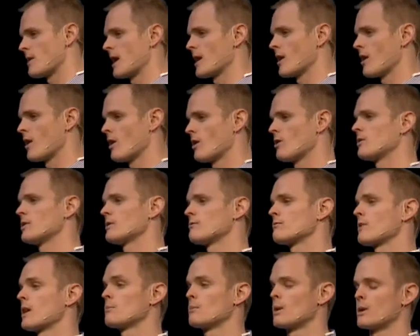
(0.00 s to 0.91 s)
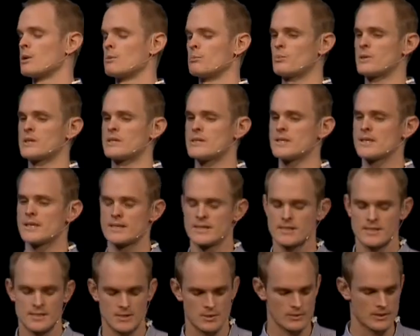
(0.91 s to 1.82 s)
I own and run my own
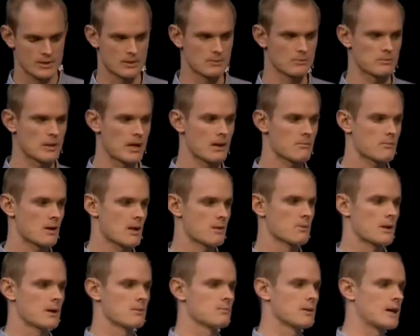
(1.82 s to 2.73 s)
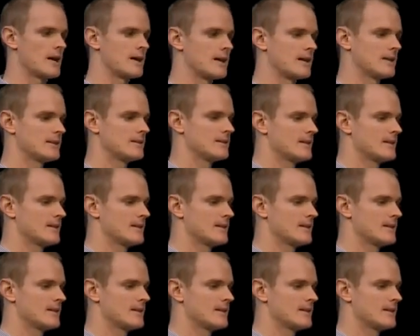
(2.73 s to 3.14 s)
business doing blah, blah, blah, blah.